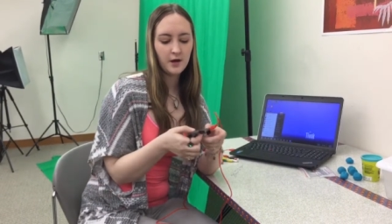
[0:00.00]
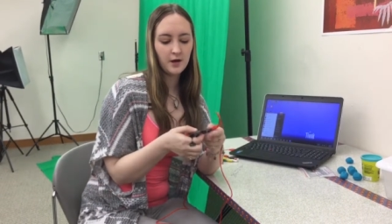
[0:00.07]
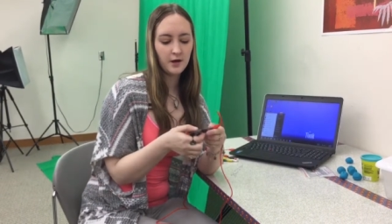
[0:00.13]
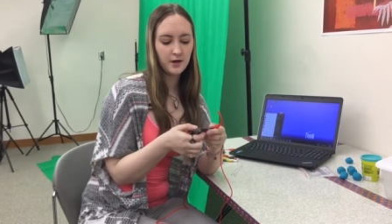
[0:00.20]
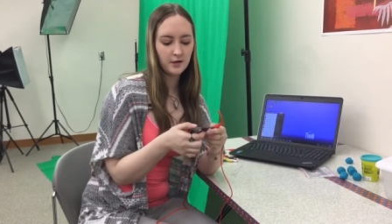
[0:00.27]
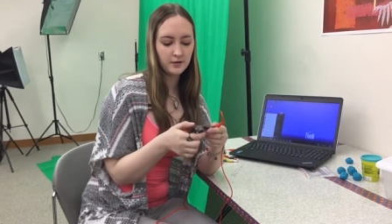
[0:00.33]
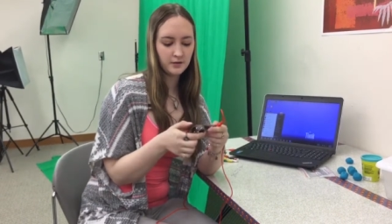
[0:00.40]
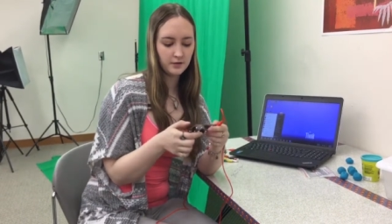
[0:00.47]

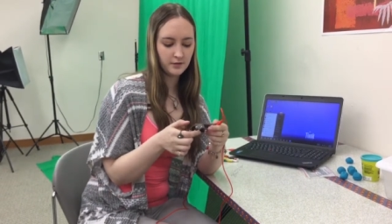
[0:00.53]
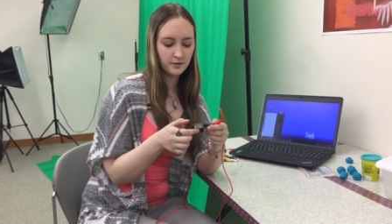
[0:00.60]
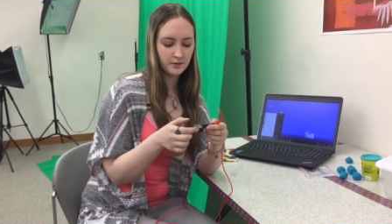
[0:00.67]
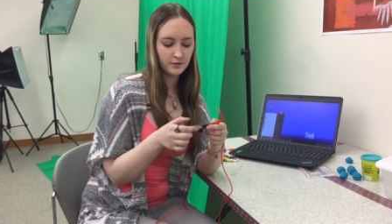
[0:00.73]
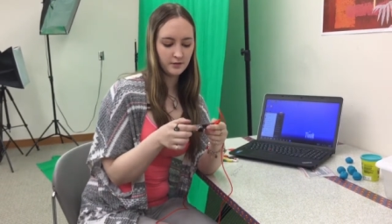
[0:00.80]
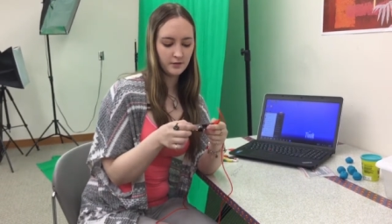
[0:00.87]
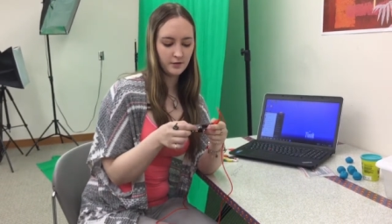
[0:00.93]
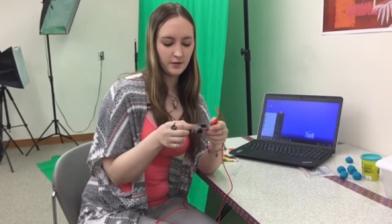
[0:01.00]
and
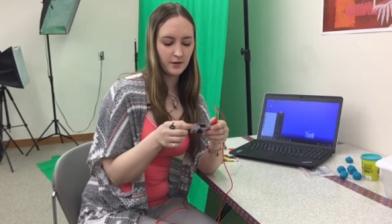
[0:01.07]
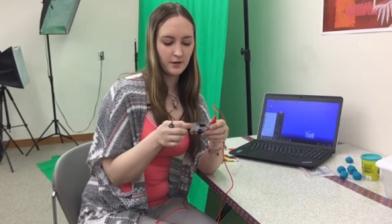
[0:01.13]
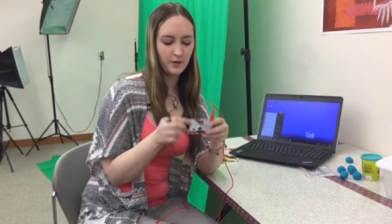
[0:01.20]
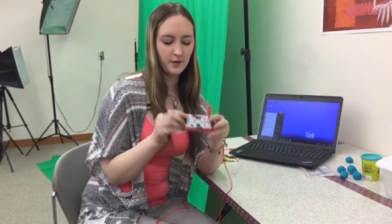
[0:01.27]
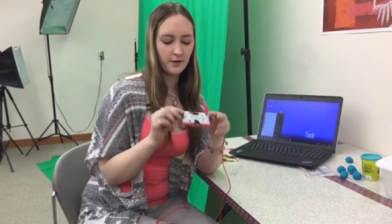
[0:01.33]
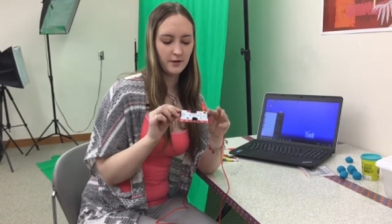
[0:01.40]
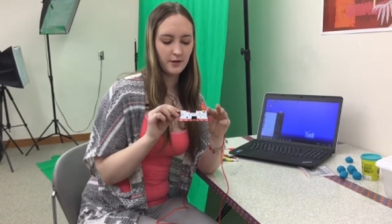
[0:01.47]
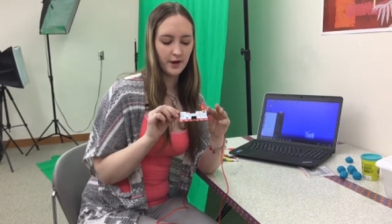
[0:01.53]

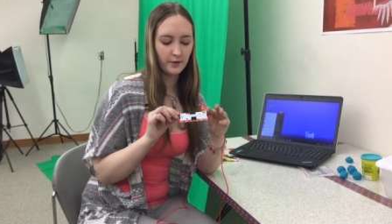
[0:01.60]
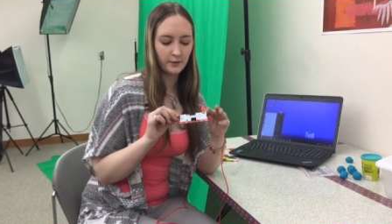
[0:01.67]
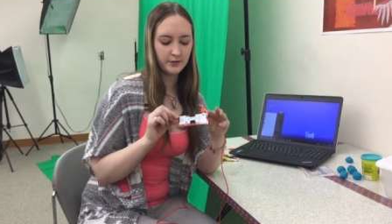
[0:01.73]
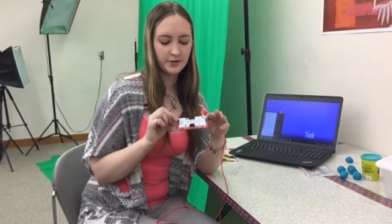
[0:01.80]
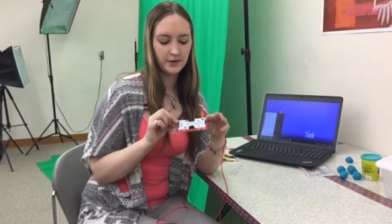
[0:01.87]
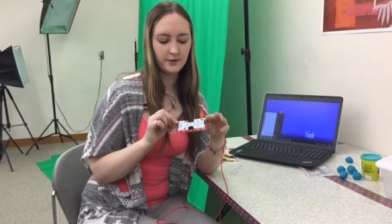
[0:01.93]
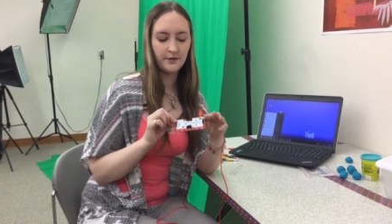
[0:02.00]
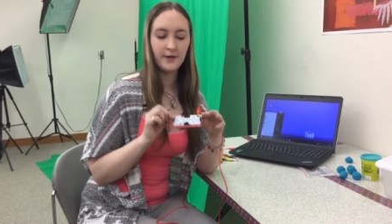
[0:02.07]
that will
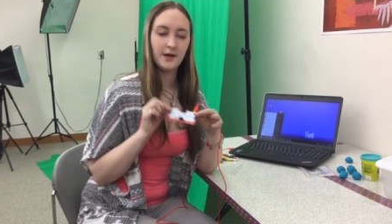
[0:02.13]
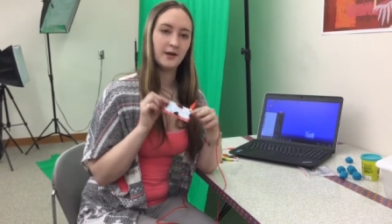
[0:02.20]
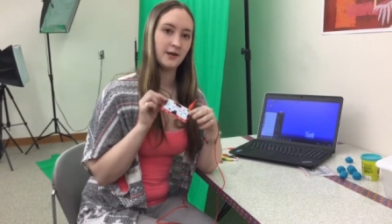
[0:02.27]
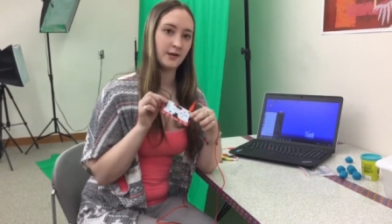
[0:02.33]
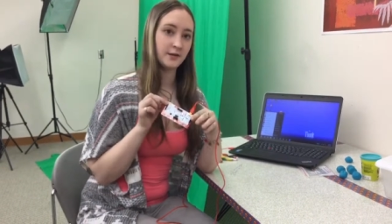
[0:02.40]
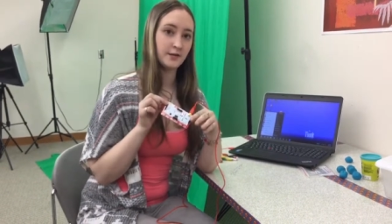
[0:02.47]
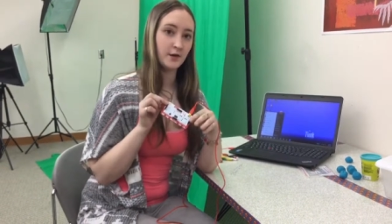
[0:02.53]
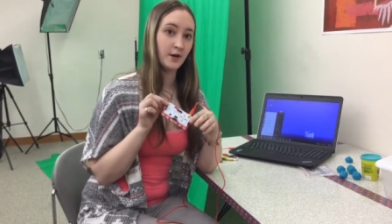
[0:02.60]
tell you that
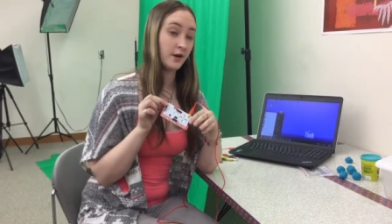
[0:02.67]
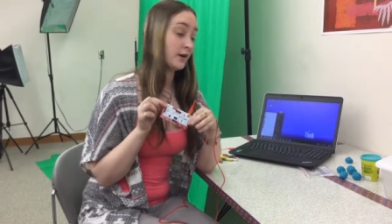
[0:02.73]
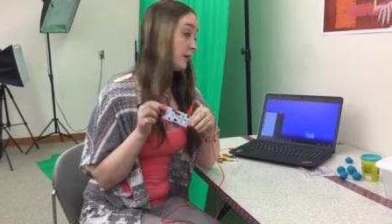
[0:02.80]
it is on